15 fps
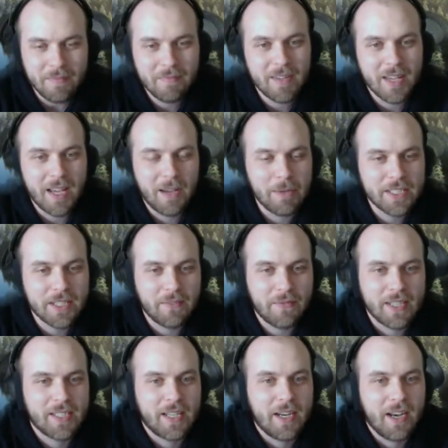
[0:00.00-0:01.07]
I must
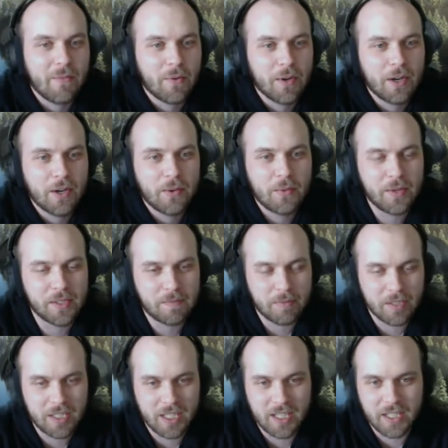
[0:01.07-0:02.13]
confess I never was
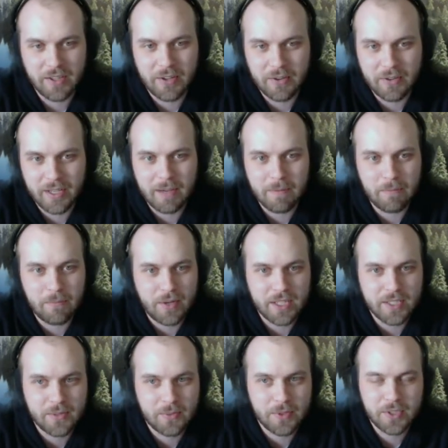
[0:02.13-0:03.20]
particularly
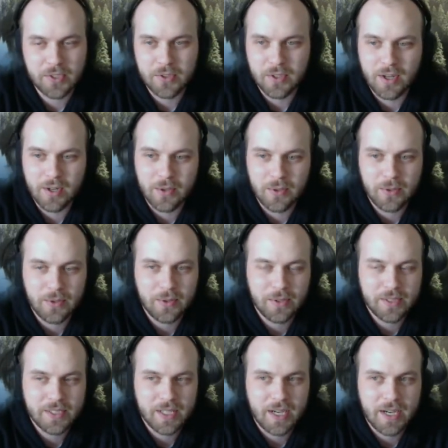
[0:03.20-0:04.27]
impressed with
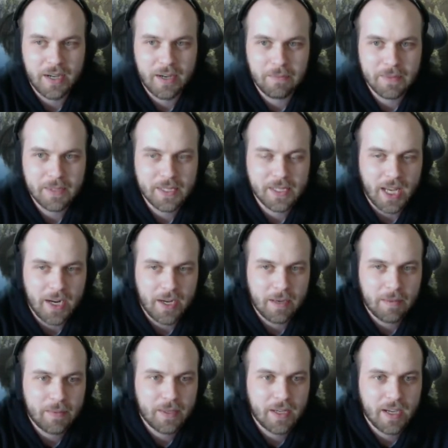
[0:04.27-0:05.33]
Stronghold's
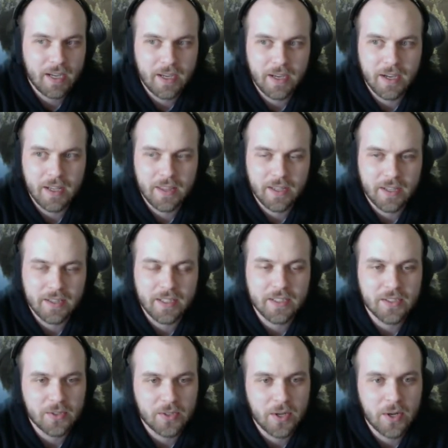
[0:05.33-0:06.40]
setup. I thought that
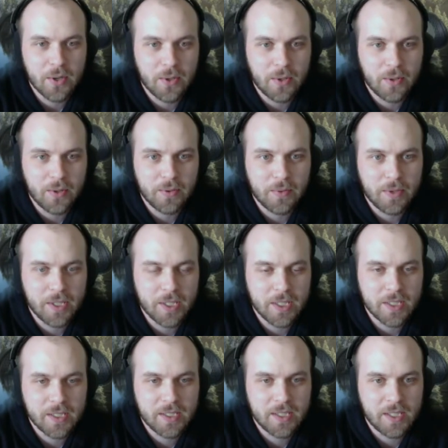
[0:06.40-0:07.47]
Stronghold
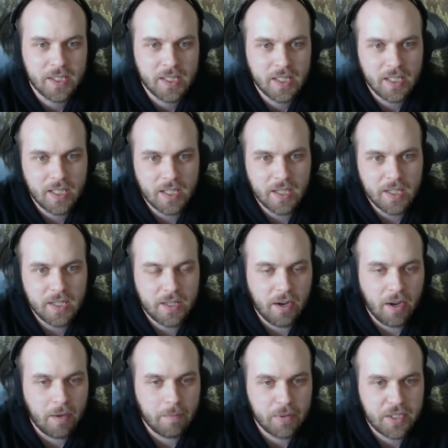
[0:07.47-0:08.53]
was
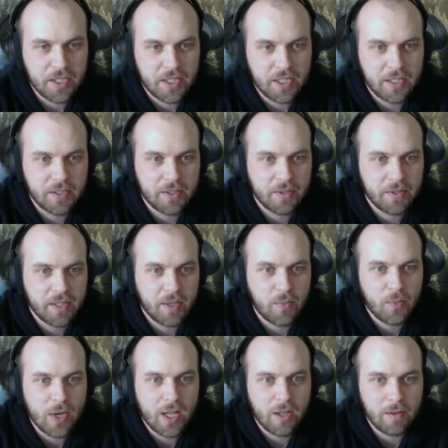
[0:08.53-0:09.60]
not particularly
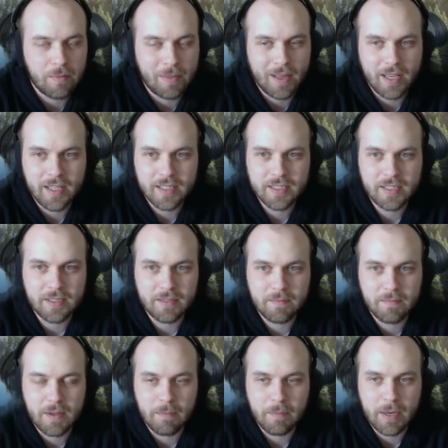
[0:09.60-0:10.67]
well placed
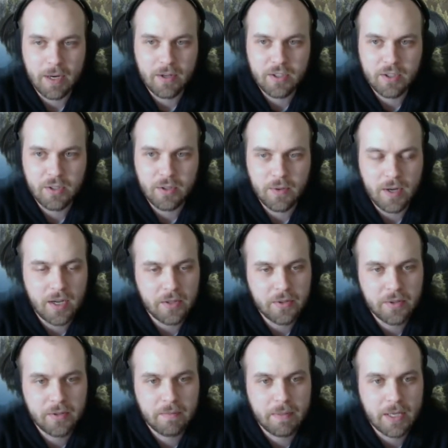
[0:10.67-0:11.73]
compared to
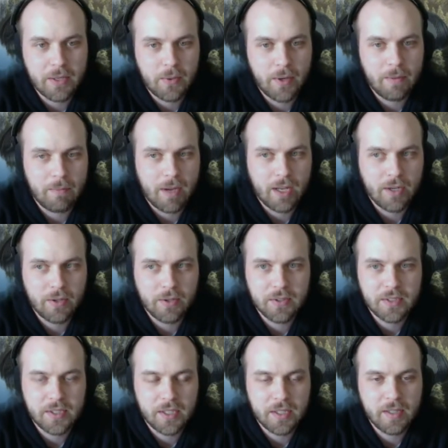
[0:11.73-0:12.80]
other Bitcoin
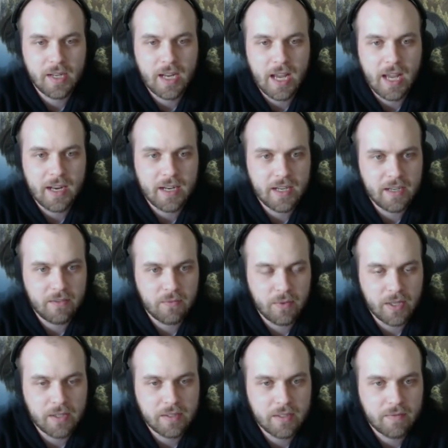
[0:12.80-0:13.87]
miners. It had a
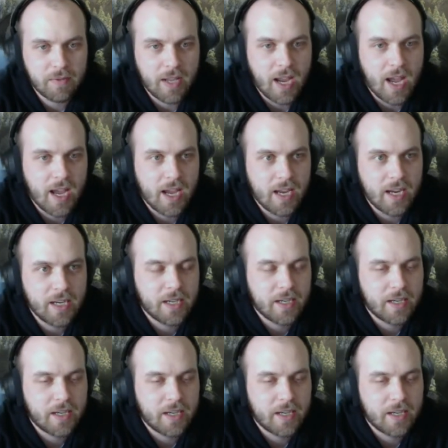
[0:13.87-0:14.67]
relatively high